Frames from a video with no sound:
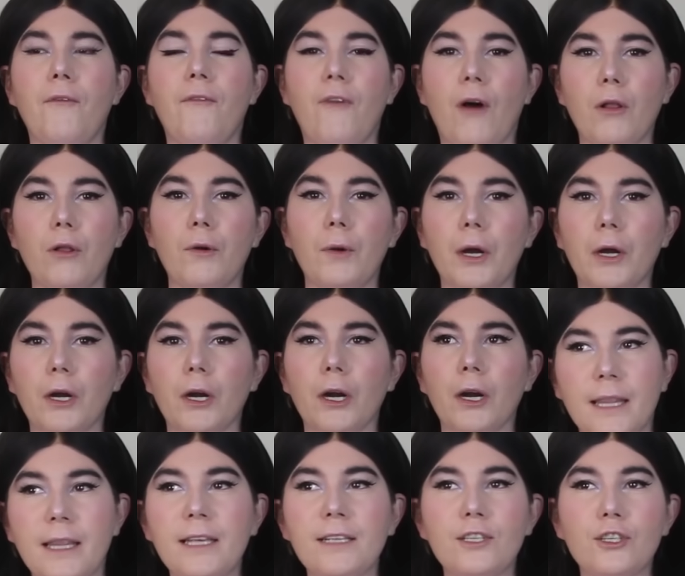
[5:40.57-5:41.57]
follow
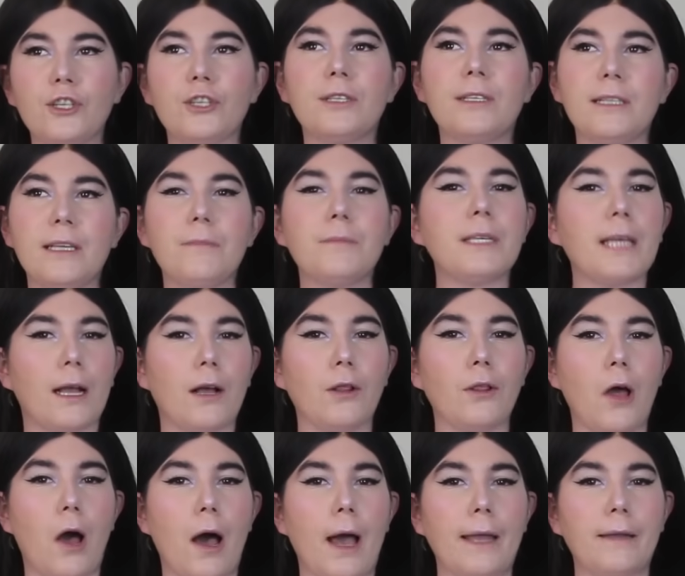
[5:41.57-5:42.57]
her. This just seems like a
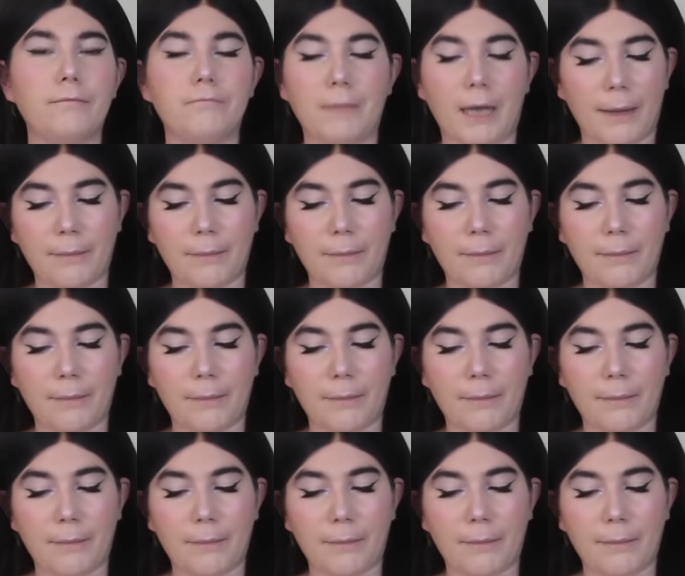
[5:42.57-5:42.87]
lot.